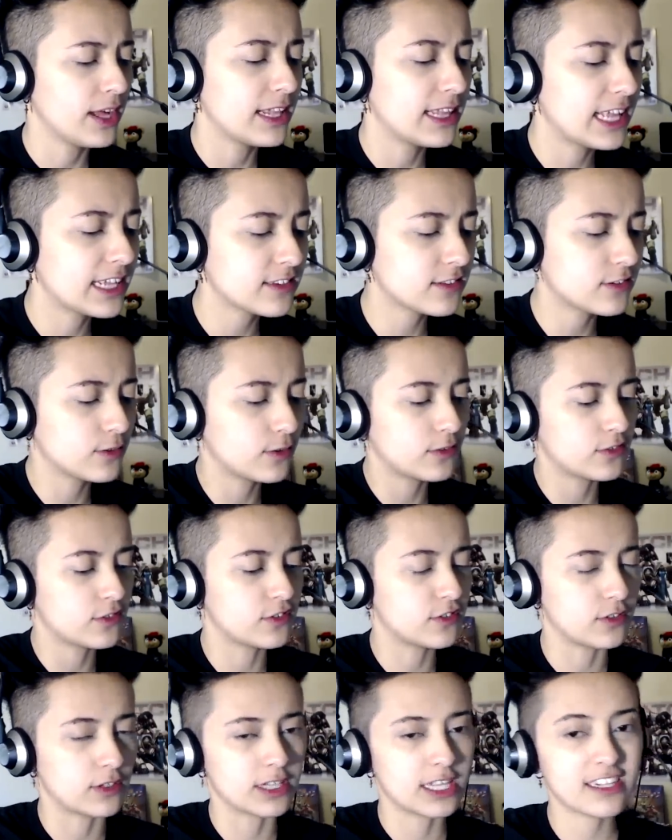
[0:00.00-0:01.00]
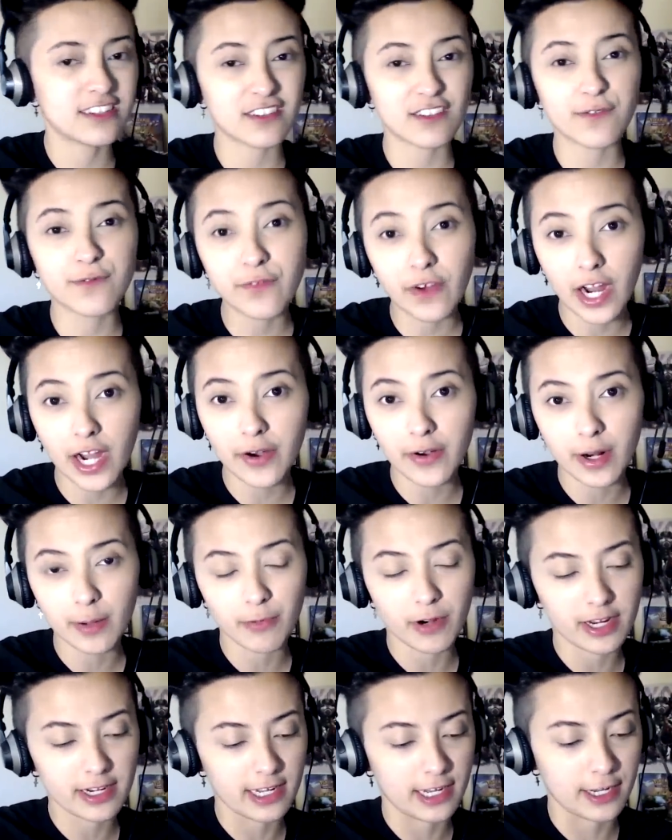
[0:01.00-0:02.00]
Let's not just do that. Let's just fire it up
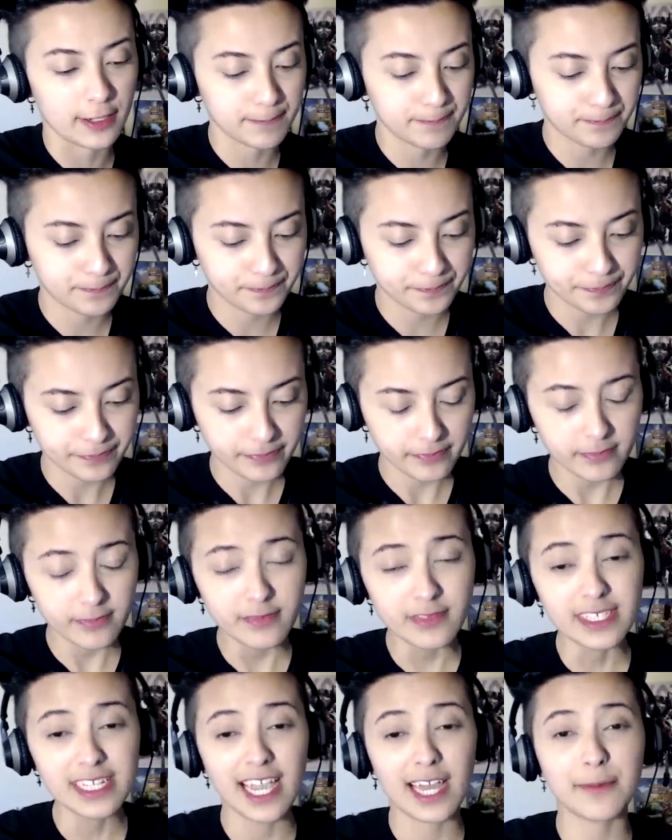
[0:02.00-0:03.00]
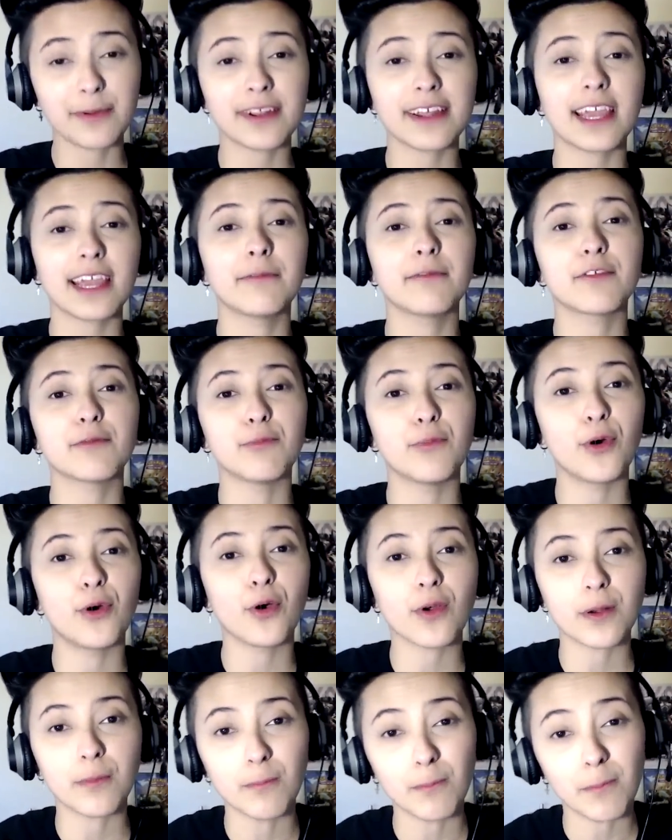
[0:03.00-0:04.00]
right now. And I'm gonna get even
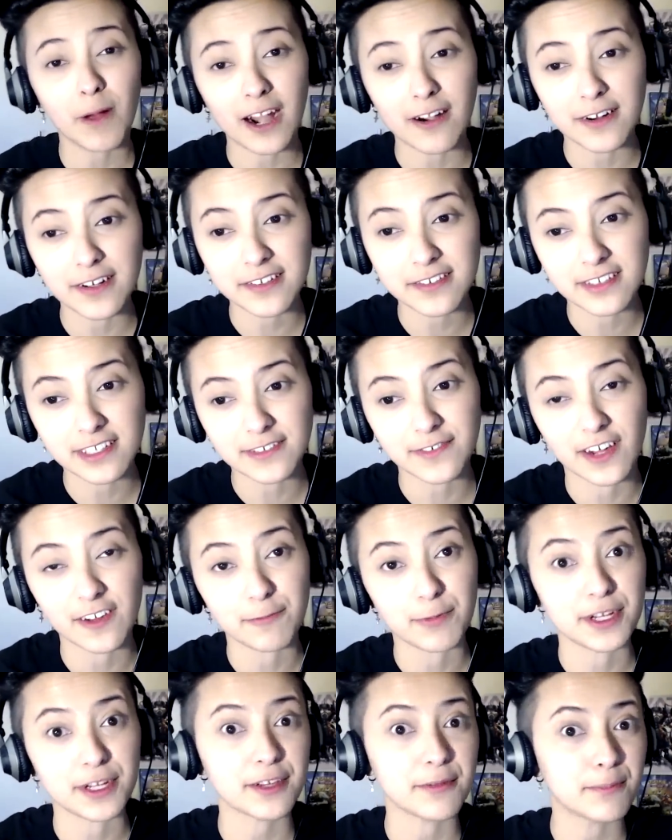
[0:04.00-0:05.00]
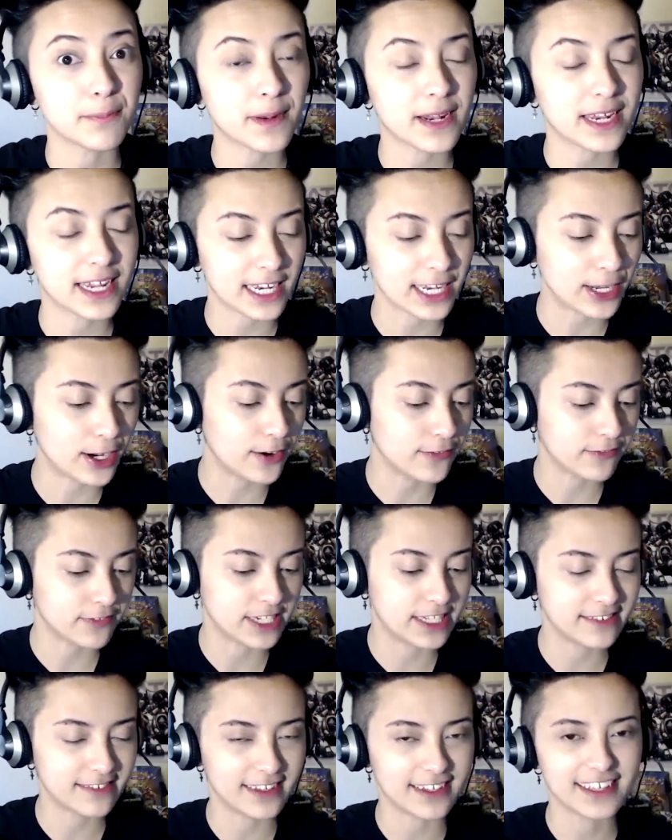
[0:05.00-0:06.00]
more embarrassed if I've been completely off
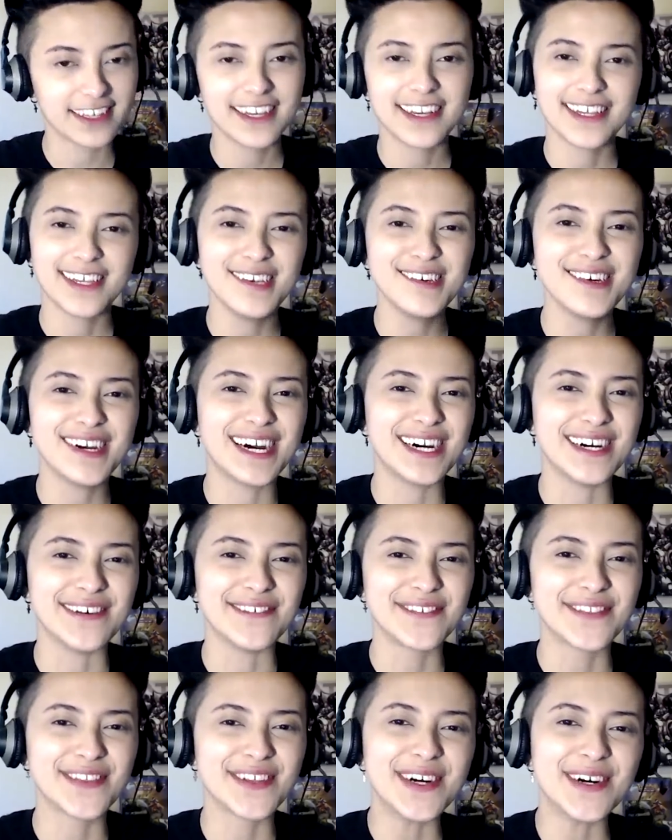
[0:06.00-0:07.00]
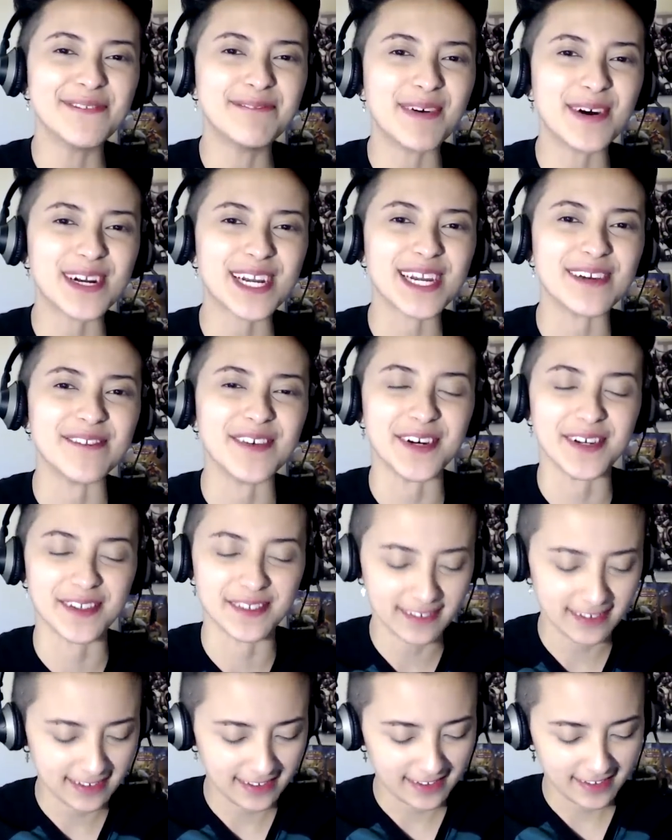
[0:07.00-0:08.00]
and it's like, you have 2 Pokemon.
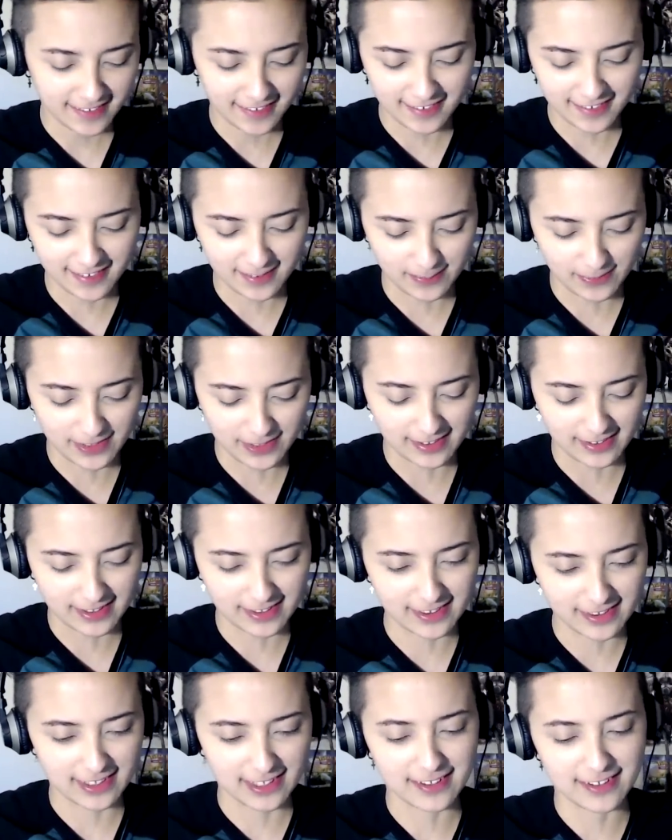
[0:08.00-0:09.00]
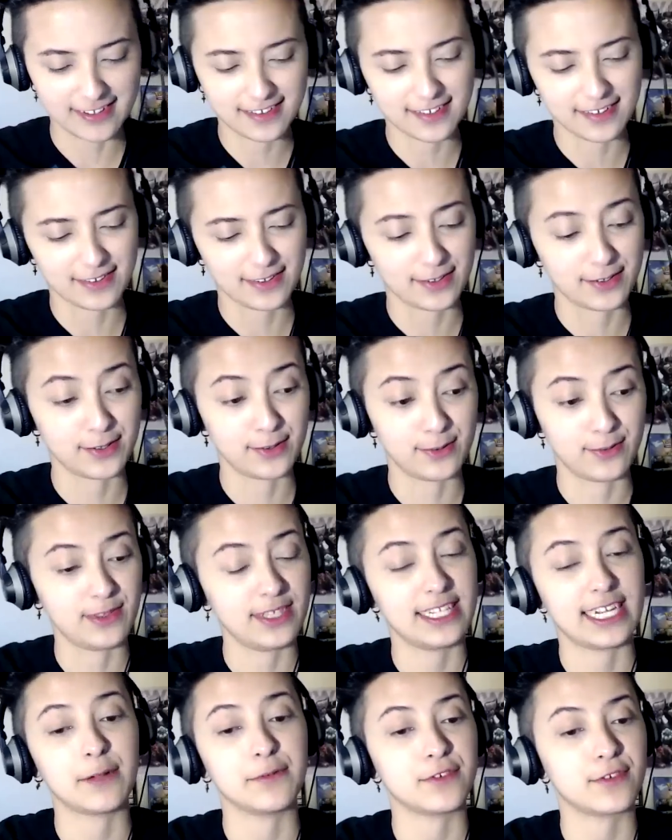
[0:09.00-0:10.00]
Or something like that. I don't know who the
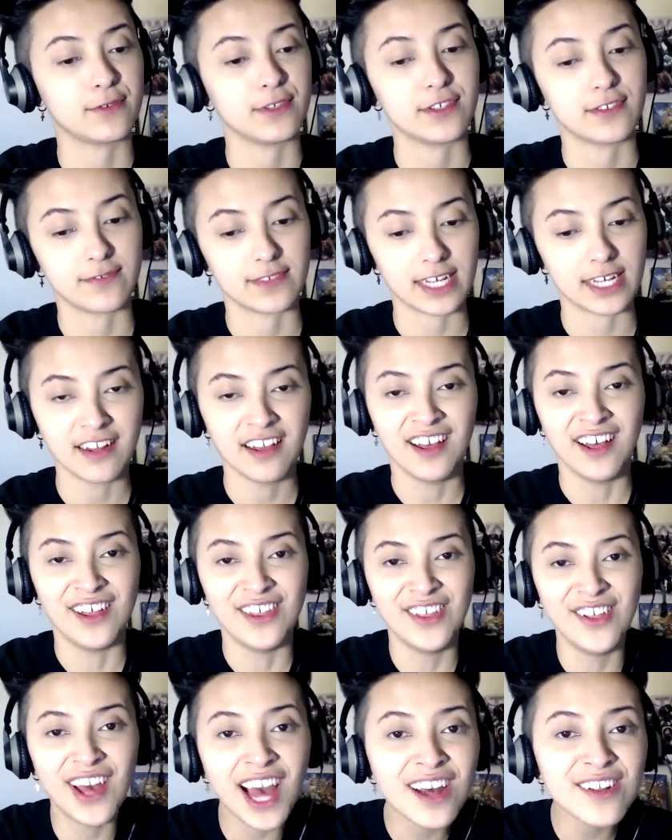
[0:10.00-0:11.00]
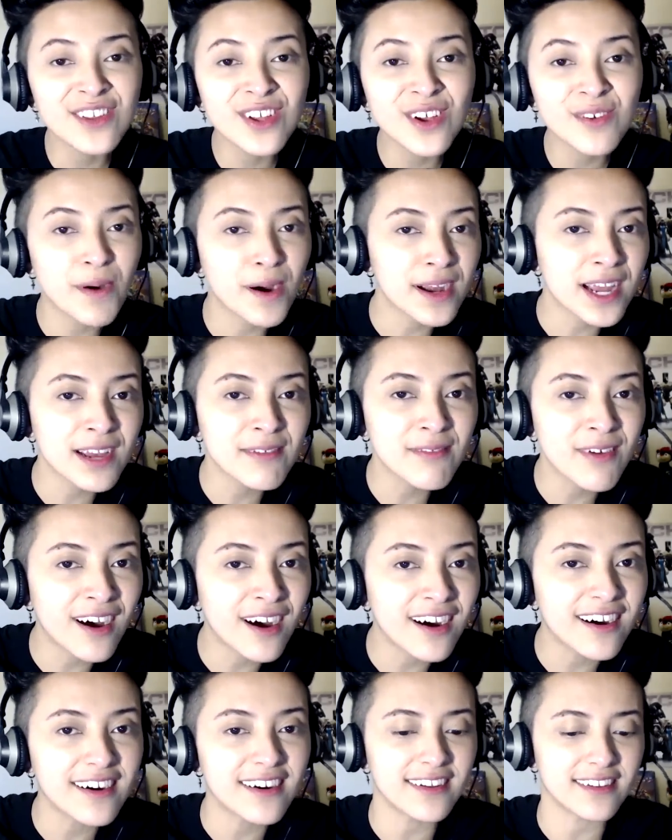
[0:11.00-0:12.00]
announcer is of that. You have 2
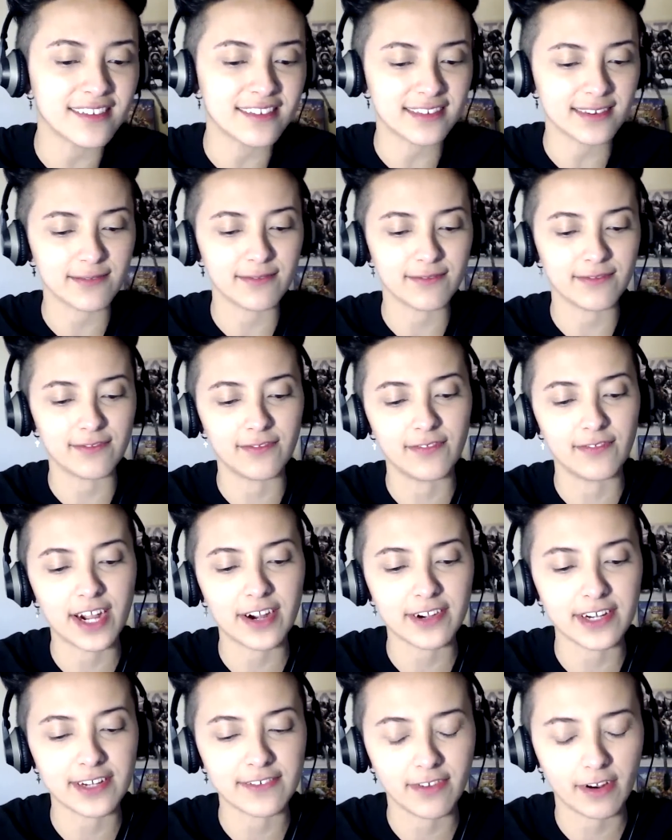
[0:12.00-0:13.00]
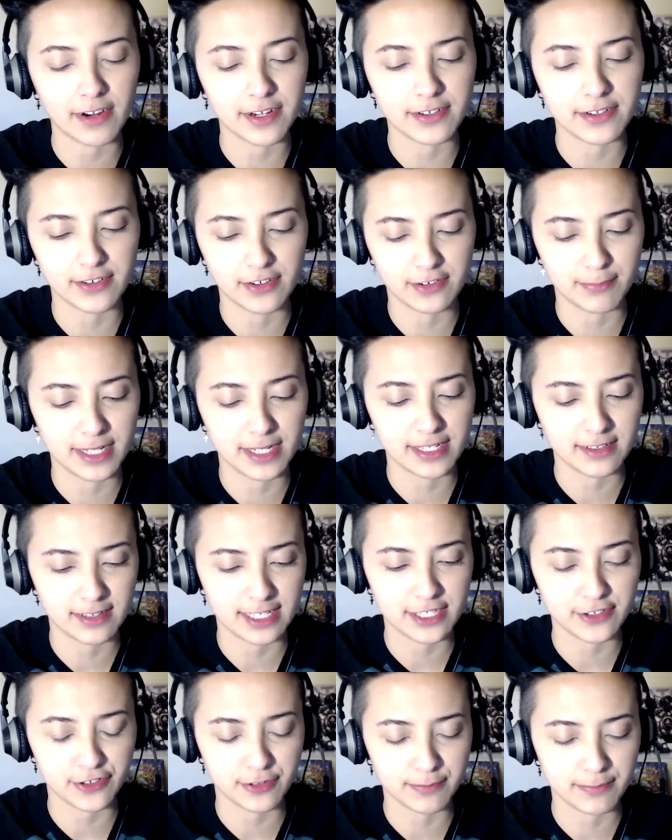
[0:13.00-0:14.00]
Pokemon! Some very, very judgmental
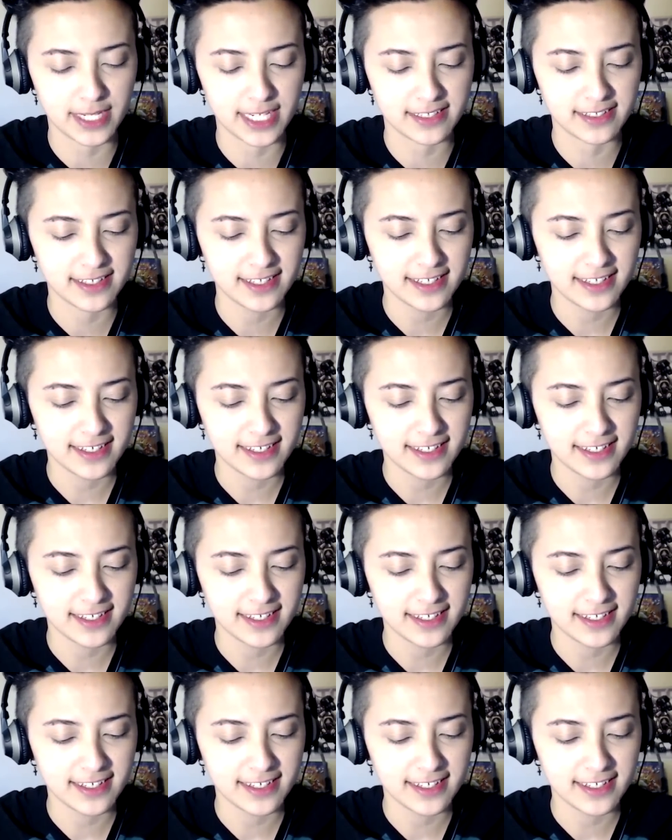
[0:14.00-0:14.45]
Asian man.